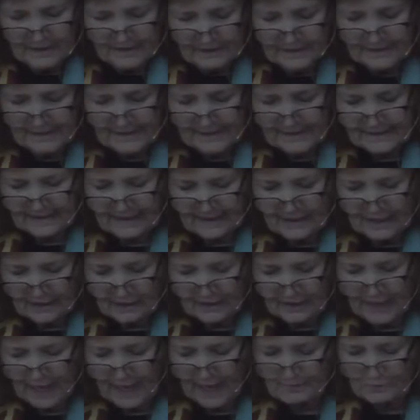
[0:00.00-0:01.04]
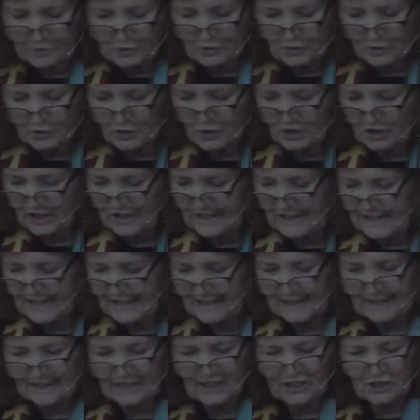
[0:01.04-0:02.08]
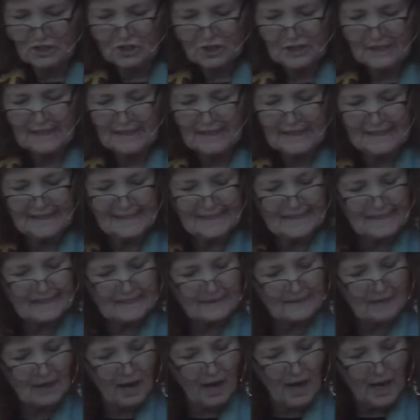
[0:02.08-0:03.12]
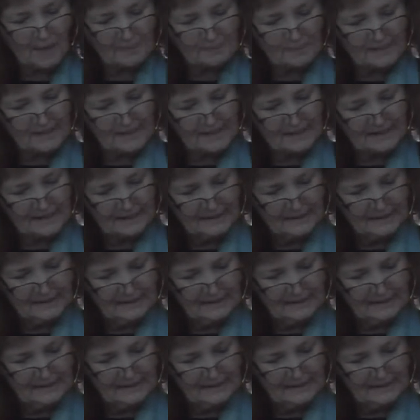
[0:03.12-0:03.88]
This captures Jesus' attention and he stops